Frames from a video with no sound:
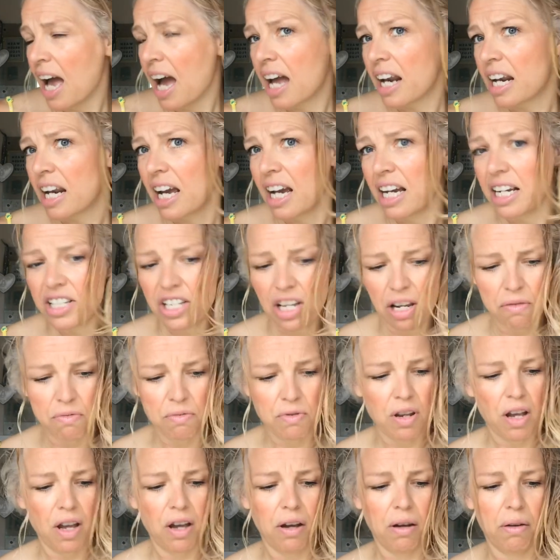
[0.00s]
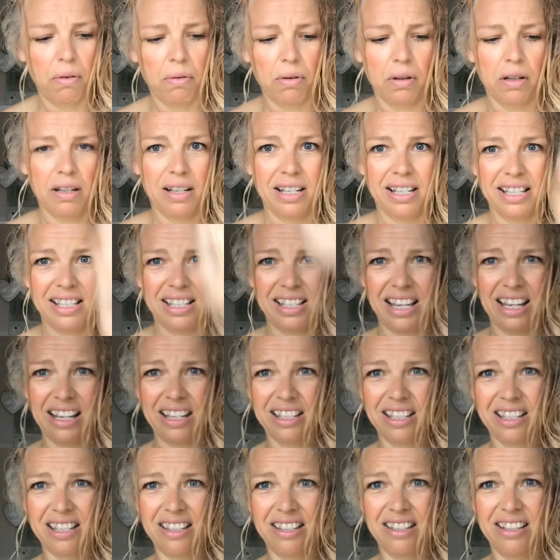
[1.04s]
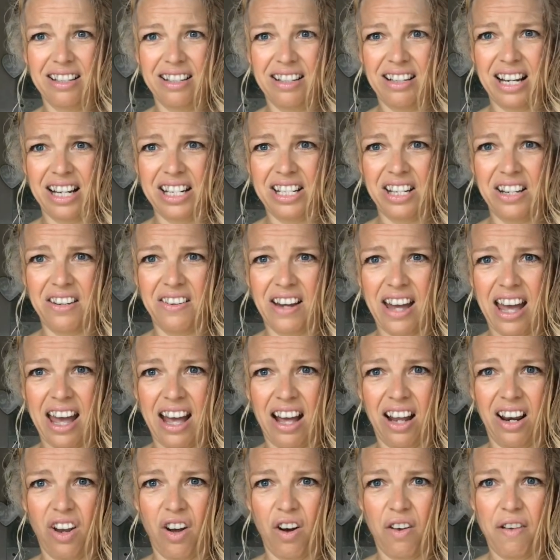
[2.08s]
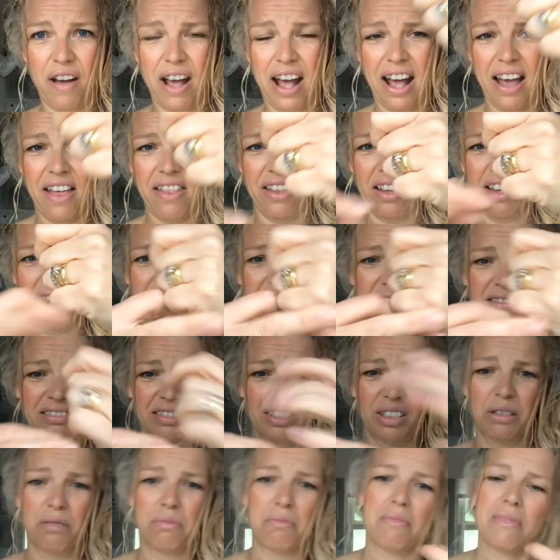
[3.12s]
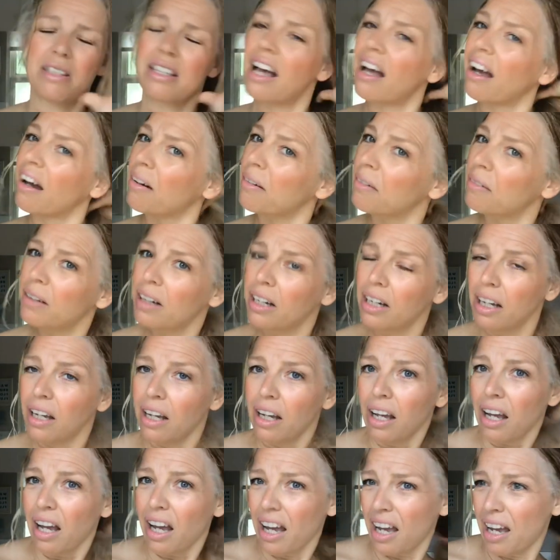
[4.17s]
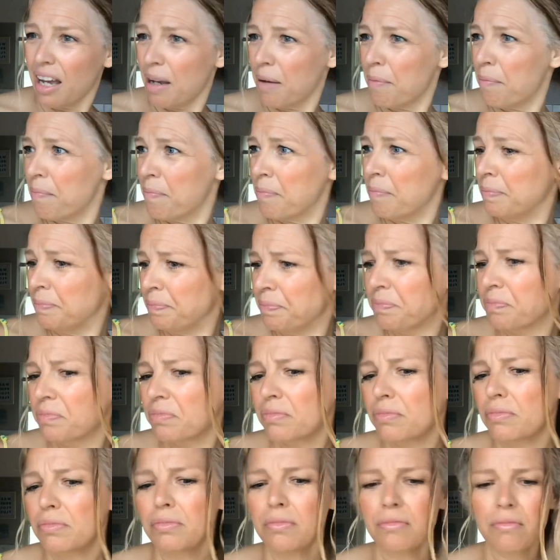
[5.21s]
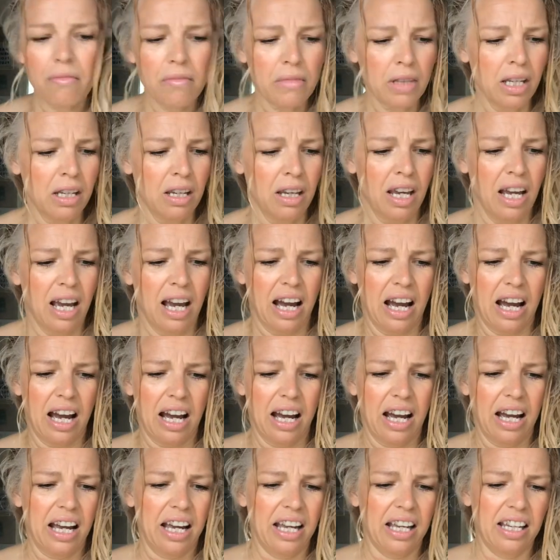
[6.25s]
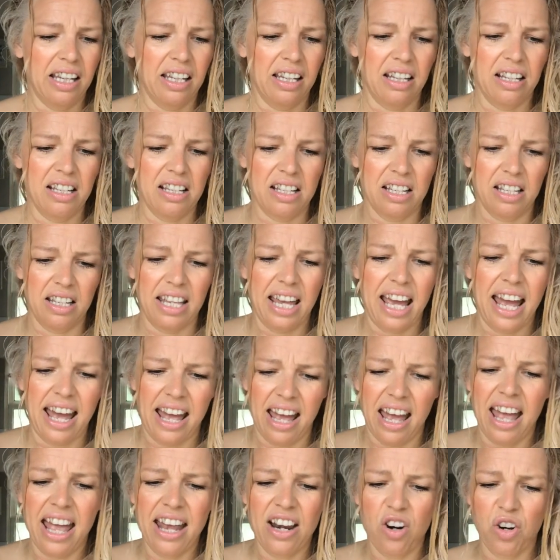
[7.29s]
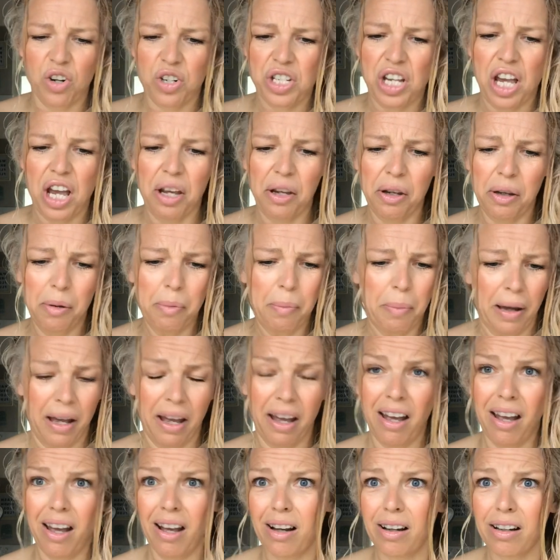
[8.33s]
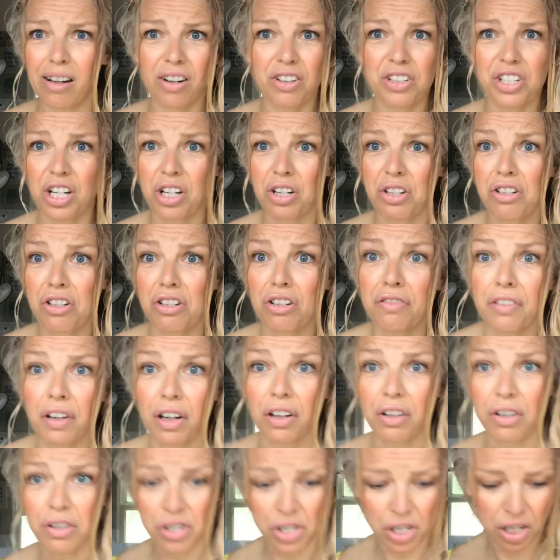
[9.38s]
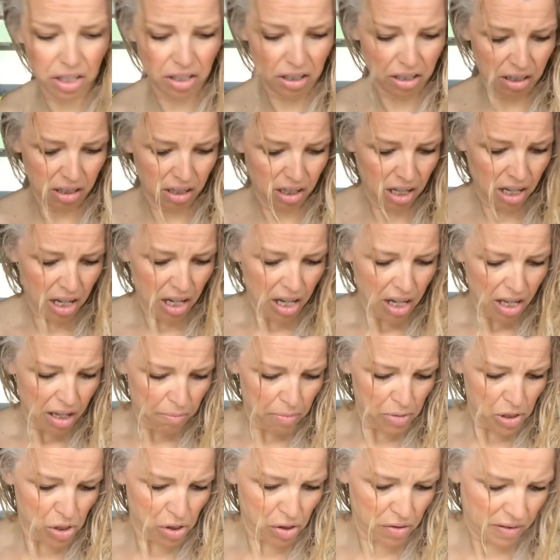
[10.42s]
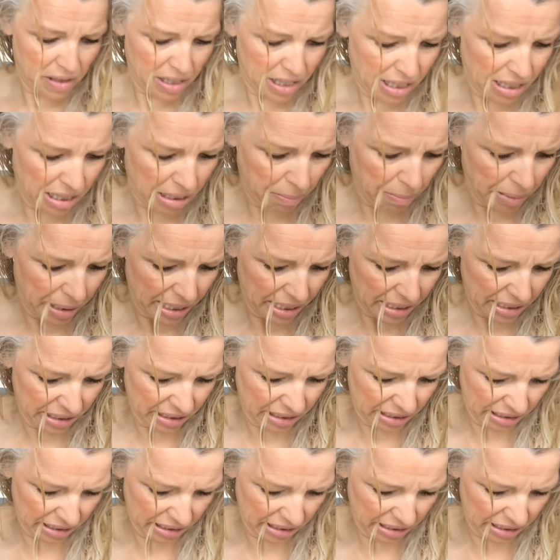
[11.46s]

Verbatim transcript: And I don't know, see, it's, I do get a lot of hair that comes out. Um, I, yeah, in October, God, you could stuff a cushion. Let me shove that in the bin.